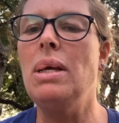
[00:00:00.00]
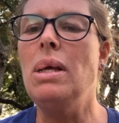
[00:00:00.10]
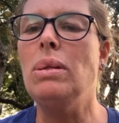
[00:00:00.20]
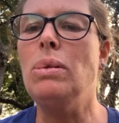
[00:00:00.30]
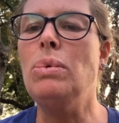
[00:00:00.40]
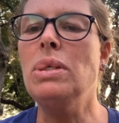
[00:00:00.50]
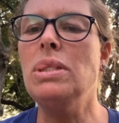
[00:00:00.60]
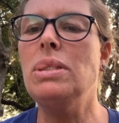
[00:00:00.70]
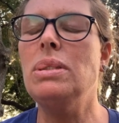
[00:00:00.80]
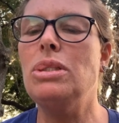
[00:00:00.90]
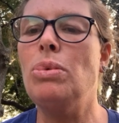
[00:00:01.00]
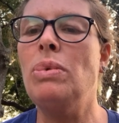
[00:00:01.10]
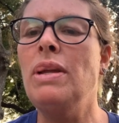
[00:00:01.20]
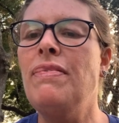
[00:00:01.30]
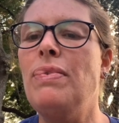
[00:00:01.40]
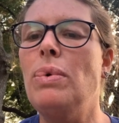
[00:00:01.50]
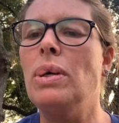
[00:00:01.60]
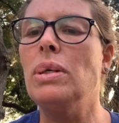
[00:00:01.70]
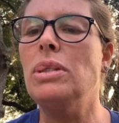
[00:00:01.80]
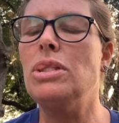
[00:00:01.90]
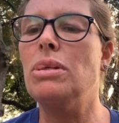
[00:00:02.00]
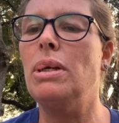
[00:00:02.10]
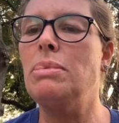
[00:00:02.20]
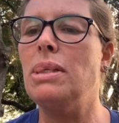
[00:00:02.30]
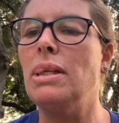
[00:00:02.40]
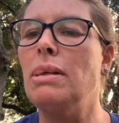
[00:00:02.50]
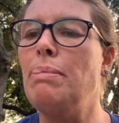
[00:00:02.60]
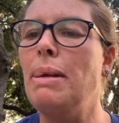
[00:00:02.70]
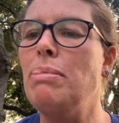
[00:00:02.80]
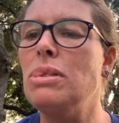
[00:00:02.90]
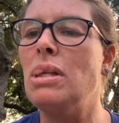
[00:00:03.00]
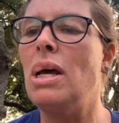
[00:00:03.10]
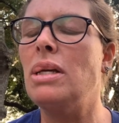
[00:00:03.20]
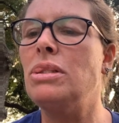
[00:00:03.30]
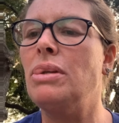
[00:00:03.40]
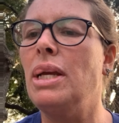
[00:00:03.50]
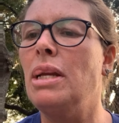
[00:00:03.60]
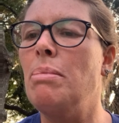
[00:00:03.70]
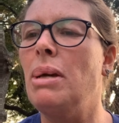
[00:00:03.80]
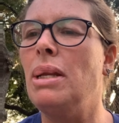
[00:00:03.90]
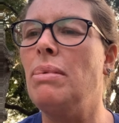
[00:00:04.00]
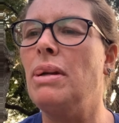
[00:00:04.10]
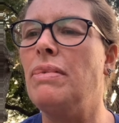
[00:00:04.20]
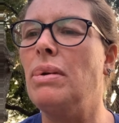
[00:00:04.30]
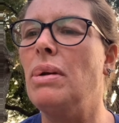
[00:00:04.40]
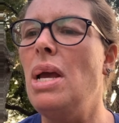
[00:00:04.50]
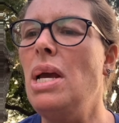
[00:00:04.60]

Lourdes, 24, scrubs other people's laundry in a muddy river.